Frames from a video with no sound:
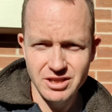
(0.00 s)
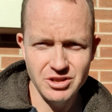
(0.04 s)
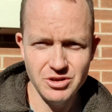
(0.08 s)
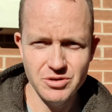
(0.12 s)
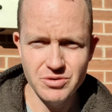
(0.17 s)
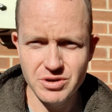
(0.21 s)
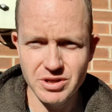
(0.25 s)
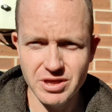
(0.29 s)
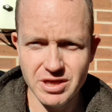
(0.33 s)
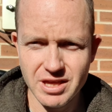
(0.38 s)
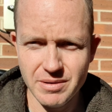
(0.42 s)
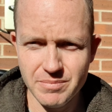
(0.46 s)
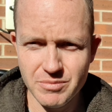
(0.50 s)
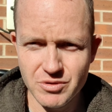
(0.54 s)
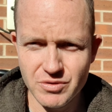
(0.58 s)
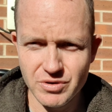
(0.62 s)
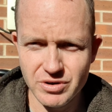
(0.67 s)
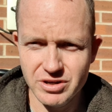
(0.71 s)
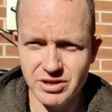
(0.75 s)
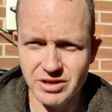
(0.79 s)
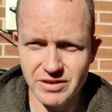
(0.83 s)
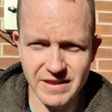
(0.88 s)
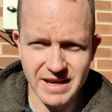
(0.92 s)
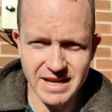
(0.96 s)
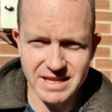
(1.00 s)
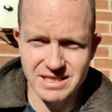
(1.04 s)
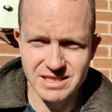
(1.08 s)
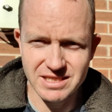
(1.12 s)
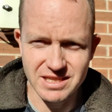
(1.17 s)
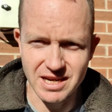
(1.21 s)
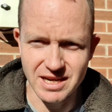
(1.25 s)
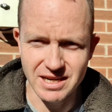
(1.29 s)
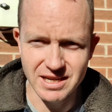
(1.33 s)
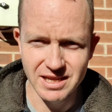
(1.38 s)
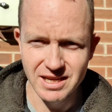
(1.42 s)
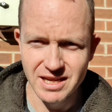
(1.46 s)
you can thumb throttle on that
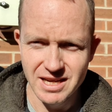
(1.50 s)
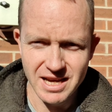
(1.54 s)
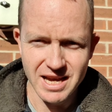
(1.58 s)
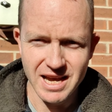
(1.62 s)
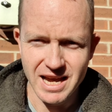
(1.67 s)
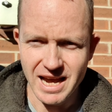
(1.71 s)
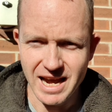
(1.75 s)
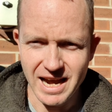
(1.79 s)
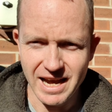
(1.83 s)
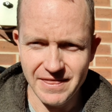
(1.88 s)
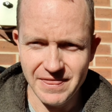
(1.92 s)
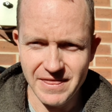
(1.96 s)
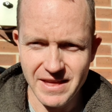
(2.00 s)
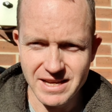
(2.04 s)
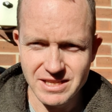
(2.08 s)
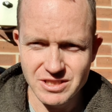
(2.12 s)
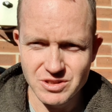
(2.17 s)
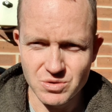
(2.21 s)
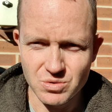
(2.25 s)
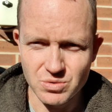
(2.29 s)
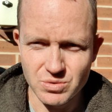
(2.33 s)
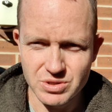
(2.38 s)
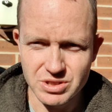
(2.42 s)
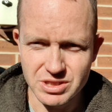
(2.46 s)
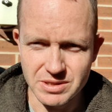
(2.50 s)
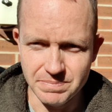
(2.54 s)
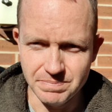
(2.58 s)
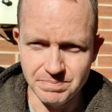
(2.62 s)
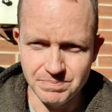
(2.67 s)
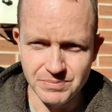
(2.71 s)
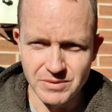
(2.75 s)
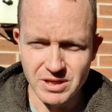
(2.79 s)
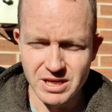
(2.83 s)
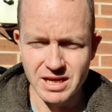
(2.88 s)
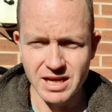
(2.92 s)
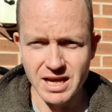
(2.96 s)
side, and that's awesome.
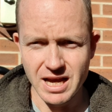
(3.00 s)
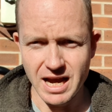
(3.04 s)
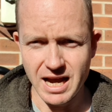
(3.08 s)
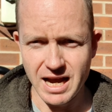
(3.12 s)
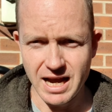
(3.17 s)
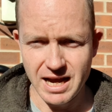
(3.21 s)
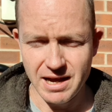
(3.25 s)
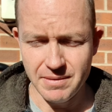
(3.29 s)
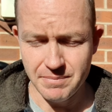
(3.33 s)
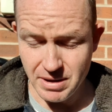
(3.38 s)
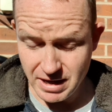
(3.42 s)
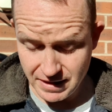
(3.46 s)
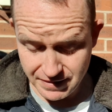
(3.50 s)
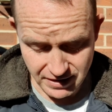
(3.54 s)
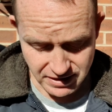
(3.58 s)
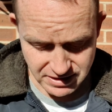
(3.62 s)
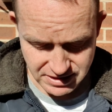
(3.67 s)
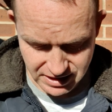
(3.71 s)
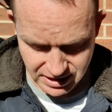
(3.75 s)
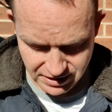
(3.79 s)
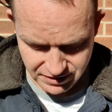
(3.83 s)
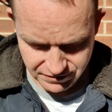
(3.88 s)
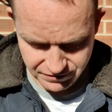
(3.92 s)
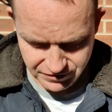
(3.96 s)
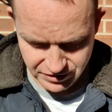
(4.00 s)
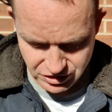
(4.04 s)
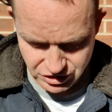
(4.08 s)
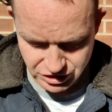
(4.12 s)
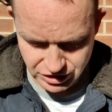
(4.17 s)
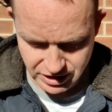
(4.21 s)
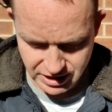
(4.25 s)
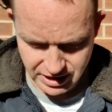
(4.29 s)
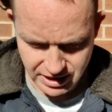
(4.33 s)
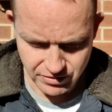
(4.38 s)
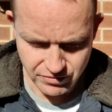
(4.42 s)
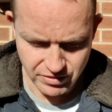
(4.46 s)
Um, and that's another
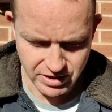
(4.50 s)
feature that I